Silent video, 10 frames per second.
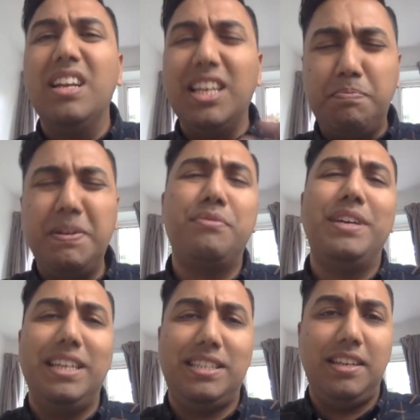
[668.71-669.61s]
Let's be
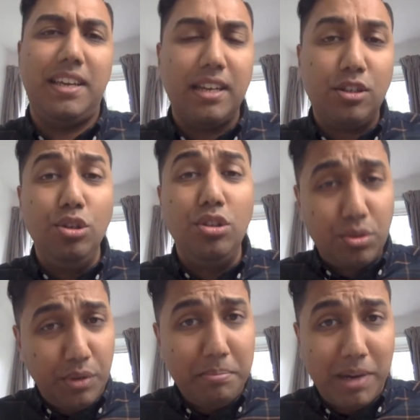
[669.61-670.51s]
realistic here, 2 to
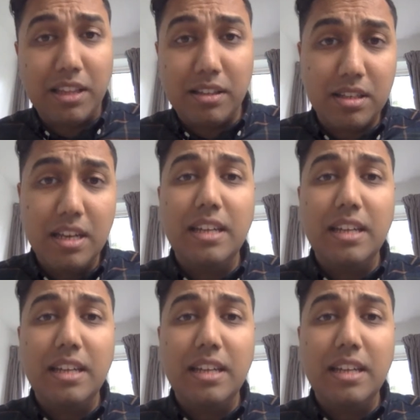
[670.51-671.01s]
3 months